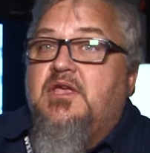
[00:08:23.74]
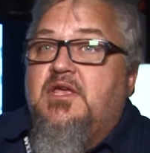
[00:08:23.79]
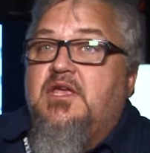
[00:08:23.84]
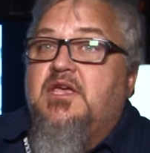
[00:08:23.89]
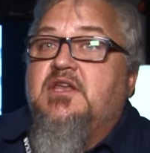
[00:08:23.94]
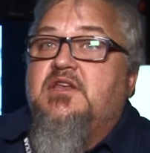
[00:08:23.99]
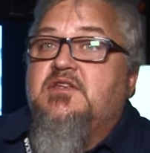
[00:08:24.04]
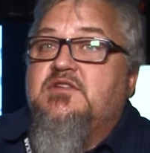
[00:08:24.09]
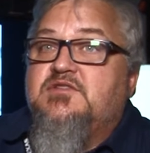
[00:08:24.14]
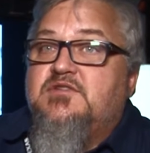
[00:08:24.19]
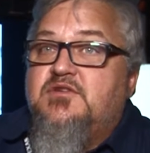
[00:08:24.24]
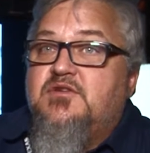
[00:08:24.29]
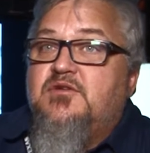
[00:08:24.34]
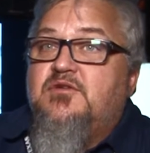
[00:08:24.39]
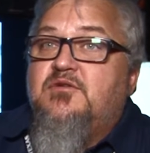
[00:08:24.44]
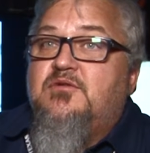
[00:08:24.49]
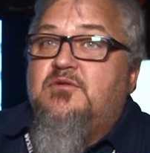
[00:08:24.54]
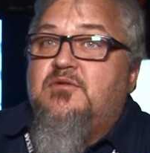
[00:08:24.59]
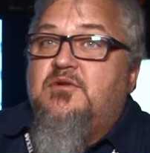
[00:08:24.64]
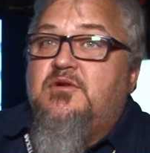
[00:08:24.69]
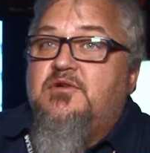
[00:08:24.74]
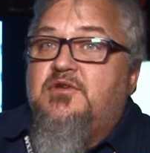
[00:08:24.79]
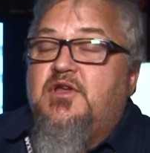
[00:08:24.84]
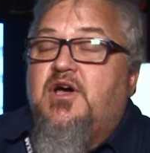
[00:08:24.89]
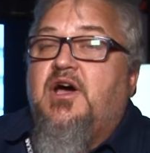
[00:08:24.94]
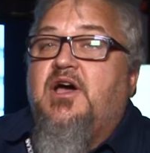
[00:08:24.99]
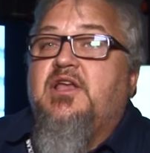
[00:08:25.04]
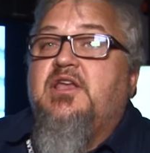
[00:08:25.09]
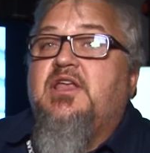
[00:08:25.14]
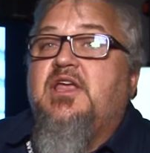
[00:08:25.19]
it is due,
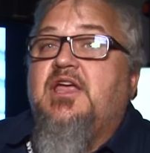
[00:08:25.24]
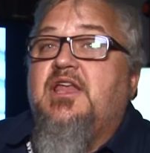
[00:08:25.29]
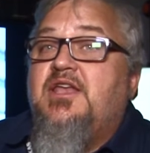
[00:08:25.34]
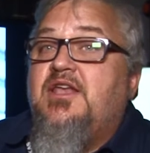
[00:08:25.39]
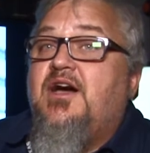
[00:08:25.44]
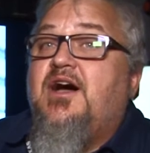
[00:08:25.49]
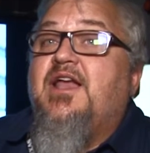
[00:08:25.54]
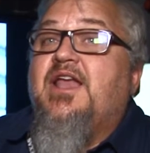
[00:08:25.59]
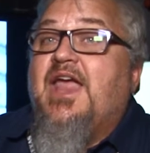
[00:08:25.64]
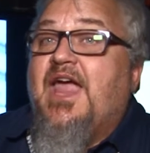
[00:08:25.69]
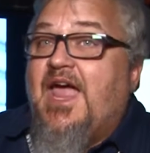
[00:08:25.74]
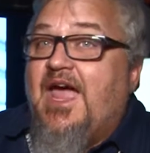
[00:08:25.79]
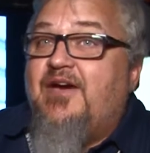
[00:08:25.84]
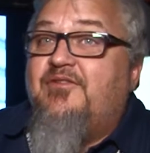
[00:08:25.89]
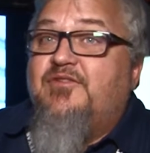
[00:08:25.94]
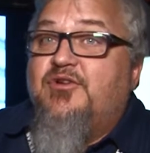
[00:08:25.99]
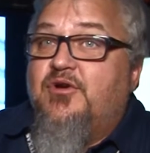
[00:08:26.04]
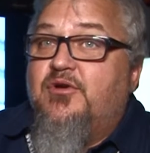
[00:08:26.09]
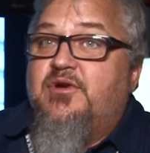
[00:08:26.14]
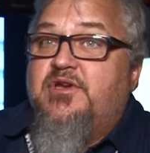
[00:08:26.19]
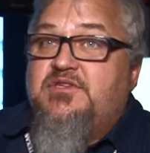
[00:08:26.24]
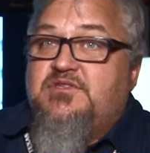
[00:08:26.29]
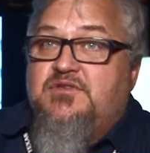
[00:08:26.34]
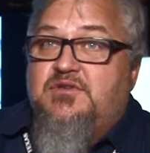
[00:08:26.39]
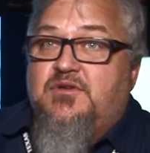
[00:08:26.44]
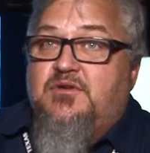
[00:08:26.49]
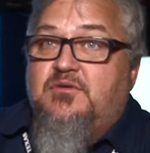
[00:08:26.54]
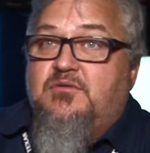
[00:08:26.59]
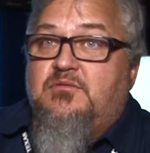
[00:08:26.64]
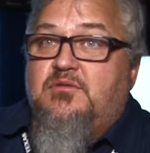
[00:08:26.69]
not after it's
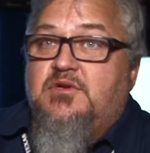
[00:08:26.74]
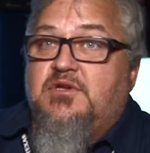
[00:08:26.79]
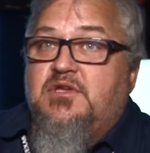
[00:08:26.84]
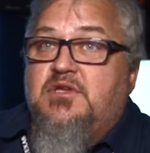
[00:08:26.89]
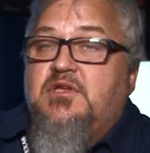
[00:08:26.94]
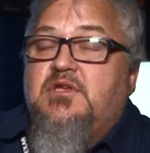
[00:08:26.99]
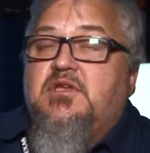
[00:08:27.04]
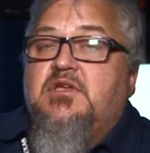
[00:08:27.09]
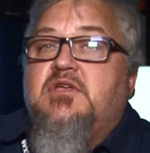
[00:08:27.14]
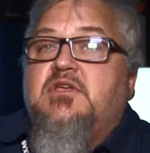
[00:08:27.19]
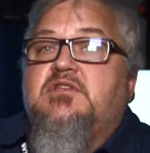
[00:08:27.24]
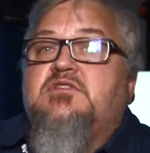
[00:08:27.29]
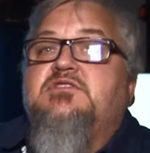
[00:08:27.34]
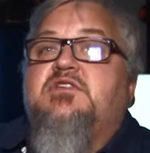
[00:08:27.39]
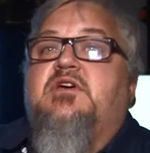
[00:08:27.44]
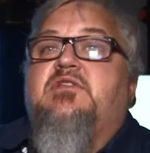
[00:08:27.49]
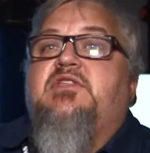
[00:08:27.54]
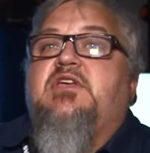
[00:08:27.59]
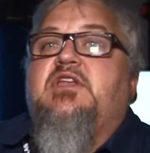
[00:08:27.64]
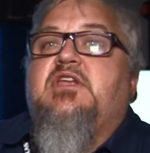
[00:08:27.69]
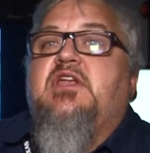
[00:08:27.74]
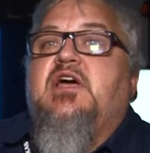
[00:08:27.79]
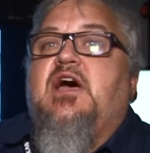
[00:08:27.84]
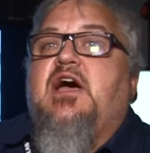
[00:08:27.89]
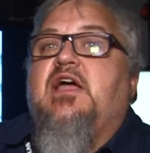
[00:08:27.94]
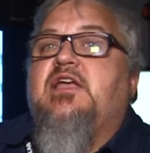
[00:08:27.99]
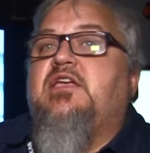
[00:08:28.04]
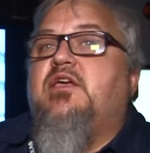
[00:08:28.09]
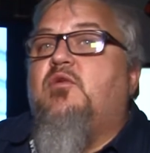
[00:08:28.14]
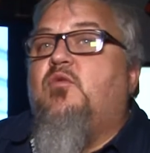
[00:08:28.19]
due, so that
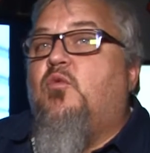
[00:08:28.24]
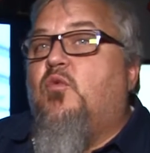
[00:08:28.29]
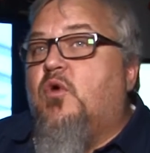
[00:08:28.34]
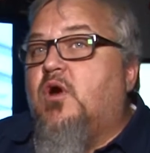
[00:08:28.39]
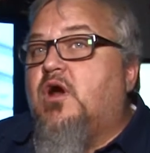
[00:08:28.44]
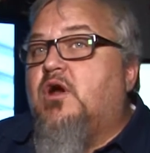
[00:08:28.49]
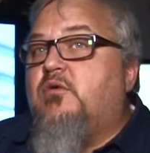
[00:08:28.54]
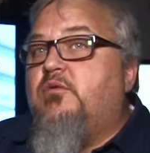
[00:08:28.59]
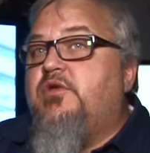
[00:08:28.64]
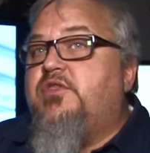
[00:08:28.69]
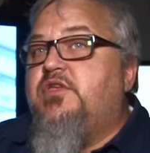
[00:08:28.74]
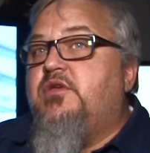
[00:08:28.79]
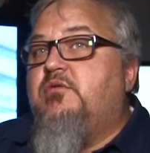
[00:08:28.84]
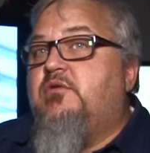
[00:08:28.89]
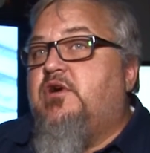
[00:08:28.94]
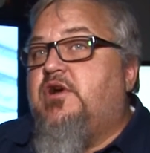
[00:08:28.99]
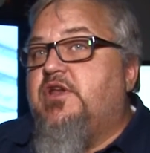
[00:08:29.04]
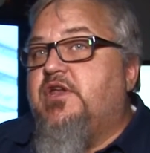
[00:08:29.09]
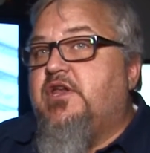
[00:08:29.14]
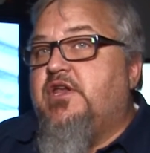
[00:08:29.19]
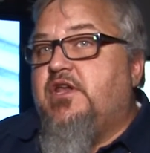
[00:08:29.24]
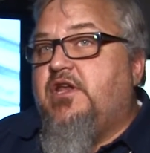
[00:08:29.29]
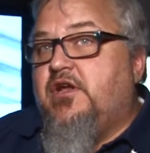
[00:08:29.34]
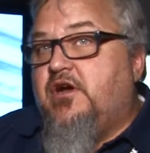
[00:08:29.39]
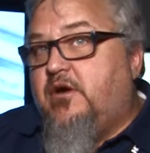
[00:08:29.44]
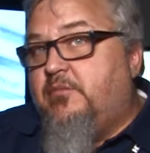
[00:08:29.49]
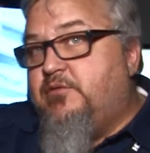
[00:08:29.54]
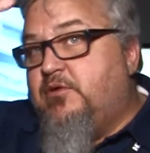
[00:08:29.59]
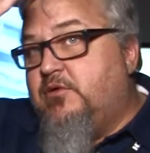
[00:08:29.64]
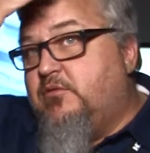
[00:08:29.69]
I can work with you on it and
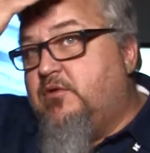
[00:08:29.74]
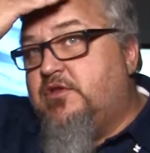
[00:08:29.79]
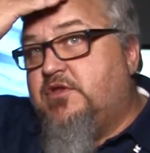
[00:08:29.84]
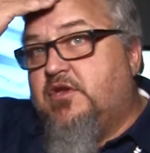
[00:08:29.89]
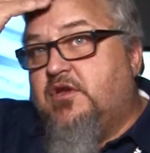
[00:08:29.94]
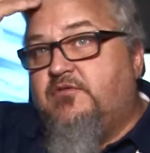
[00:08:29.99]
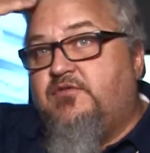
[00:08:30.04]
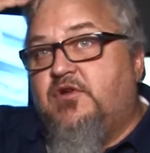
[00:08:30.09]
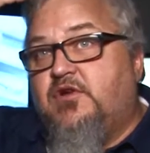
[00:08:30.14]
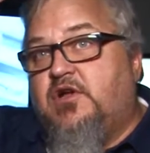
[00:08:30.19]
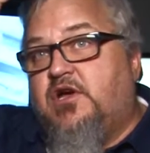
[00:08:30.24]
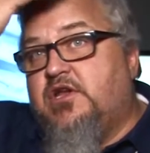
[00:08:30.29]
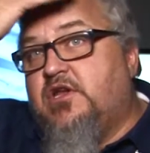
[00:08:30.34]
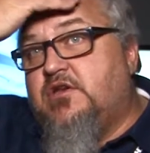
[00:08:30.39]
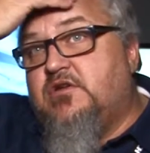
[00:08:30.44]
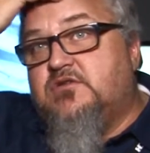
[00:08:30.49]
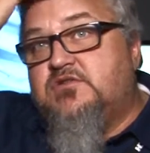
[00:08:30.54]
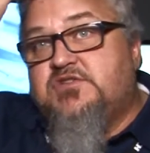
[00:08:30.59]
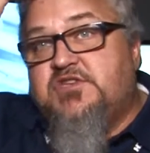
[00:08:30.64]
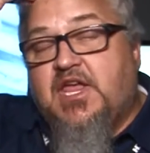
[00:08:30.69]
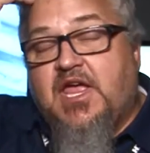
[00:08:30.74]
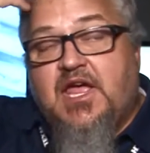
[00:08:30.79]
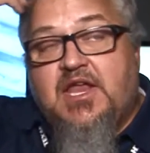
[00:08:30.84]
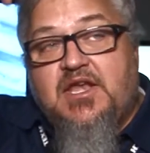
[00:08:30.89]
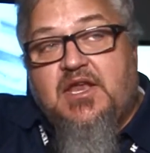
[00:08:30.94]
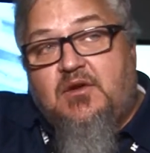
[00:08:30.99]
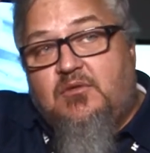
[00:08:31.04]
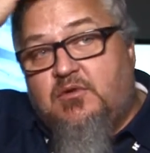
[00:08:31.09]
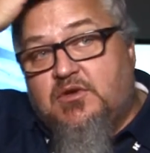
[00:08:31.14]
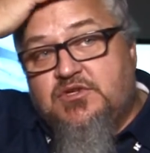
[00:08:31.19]
help you with it. If you're not
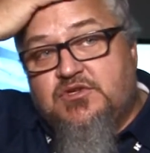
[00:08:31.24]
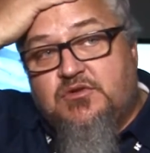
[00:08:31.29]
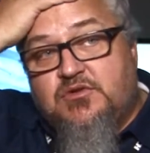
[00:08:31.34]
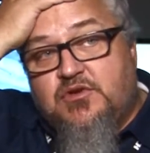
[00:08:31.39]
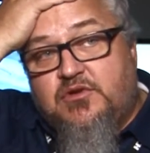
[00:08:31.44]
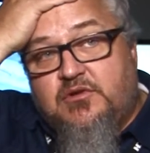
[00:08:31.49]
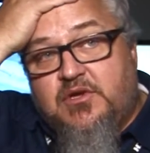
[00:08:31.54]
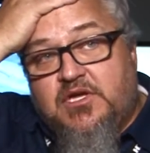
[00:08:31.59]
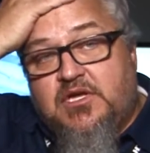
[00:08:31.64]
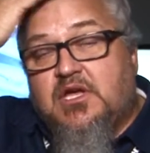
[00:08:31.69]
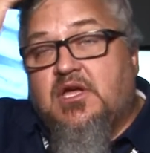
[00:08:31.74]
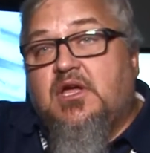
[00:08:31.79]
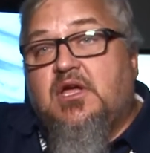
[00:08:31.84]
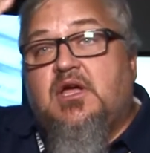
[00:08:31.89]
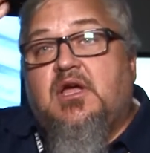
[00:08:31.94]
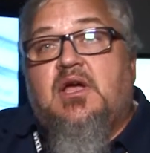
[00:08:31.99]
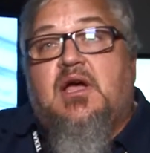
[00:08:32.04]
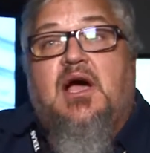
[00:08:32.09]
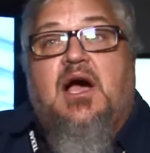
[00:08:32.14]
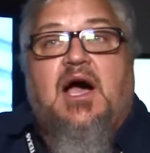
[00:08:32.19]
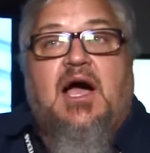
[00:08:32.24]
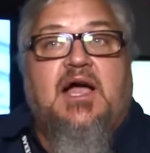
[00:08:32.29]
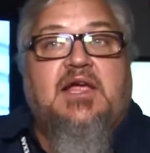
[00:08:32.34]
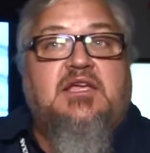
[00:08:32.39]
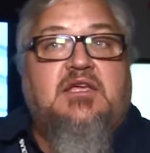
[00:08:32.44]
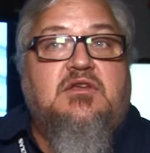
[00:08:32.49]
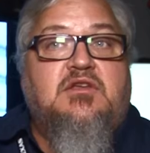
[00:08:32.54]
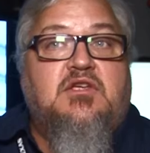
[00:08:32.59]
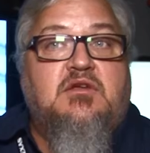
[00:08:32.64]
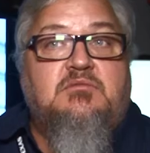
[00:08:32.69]
understanding what you're doing, I
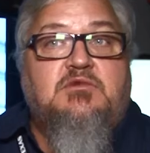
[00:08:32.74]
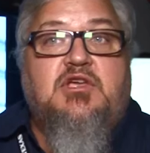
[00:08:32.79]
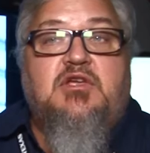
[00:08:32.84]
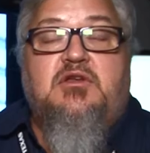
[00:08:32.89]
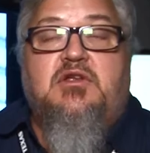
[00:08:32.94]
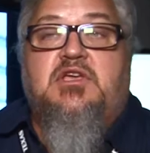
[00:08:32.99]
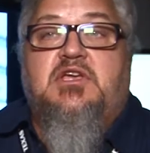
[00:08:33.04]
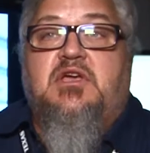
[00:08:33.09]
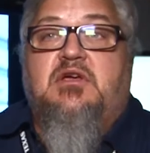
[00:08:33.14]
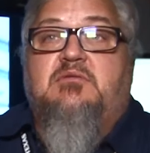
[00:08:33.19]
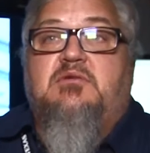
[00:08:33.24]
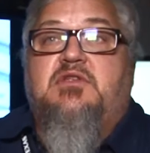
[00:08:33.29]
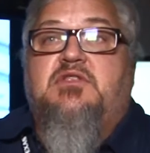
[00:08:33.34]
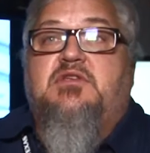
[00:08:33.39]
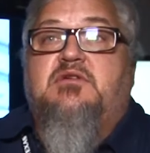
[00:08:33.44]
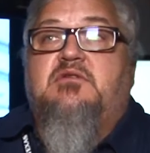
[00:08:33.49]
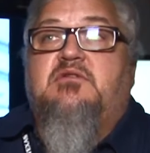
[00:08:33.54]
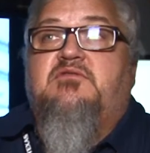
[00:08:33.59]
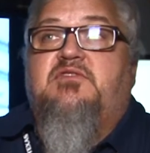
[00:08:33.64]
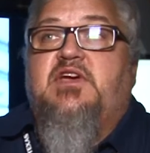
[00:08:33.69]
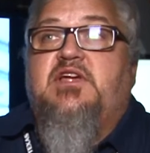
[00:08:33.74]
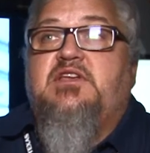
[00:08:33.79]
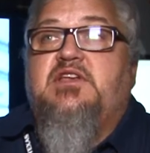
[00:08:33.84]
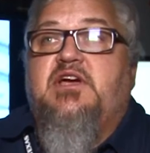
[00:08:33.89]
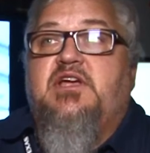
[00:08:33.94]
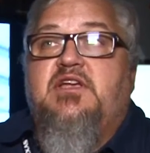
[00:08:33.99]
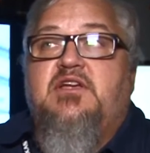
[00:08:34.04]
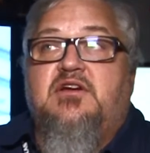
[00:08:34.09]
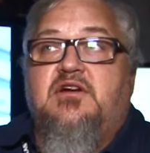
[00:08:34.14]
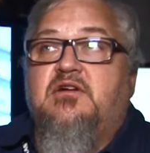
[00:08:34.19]
can communicate with you. In fact,
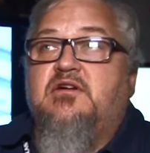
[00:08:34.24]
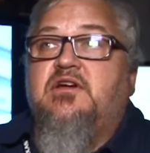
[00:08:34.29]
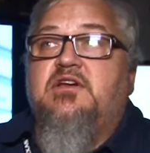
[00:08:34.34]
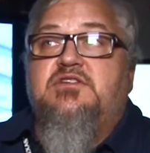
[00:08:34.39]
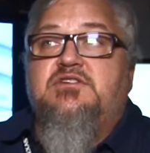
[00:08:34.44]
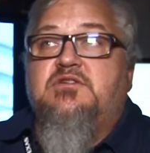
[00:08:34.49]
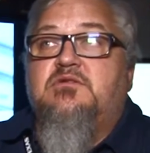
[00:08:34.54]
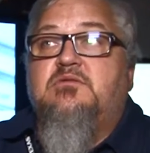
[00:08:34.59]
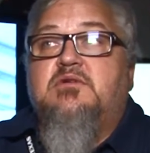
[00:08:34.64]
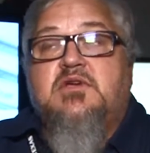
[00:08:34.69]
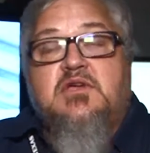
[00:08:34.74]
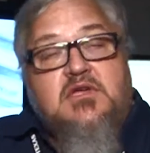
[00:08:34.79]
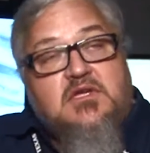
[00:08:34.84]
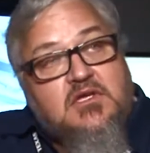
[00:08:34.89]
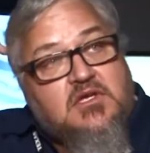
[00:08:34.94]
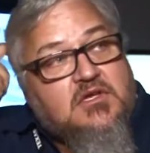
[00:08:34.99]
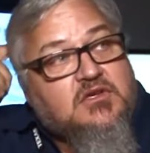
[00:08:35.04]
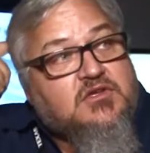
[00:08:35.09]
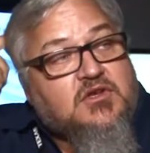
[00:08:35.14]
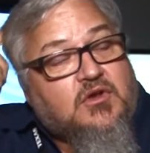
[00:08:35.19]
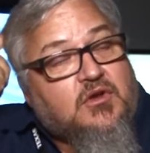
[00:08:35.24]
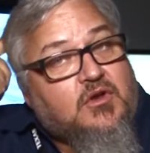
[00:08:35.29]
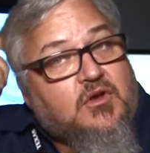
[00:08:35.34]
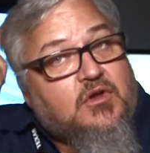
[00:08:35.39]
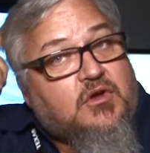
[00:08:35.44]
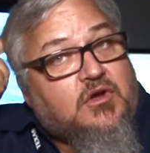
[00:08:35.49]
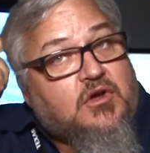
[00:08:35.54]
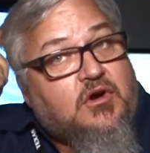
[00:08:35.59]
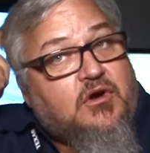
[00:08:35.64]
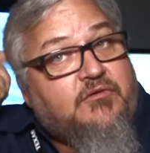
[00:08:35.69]
I encourage you to
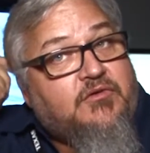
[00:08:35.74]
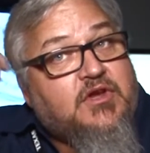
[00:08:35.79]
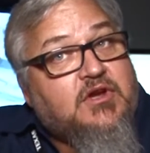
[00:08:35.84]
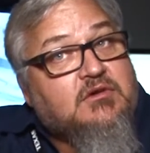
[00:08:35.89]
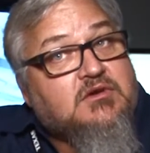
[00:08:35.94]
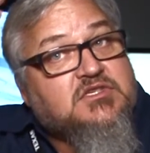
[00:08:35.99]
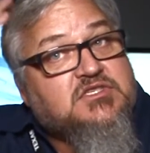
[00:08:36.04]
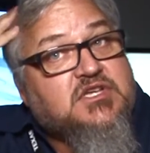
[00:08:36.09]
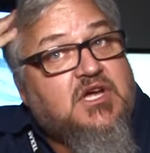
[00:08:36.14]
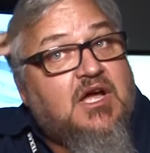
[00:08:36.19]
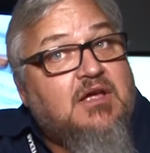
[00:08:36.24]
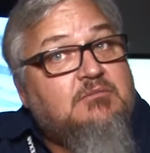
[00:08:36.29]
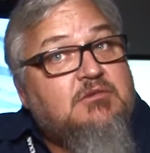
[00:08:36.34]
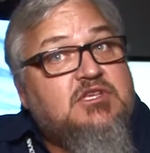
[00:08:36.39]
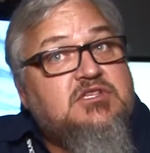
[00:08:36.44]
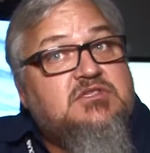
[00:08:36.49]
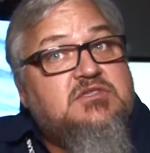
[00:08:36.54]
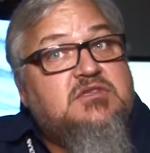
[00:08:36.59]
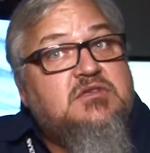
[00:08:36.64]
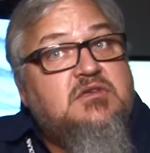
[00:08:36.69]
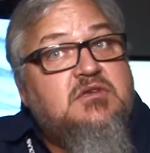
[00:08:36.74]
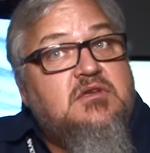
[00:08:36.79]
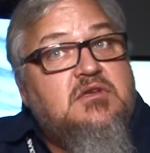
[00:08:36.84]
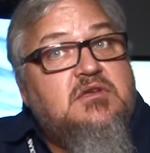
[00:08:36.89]
look over your assignments,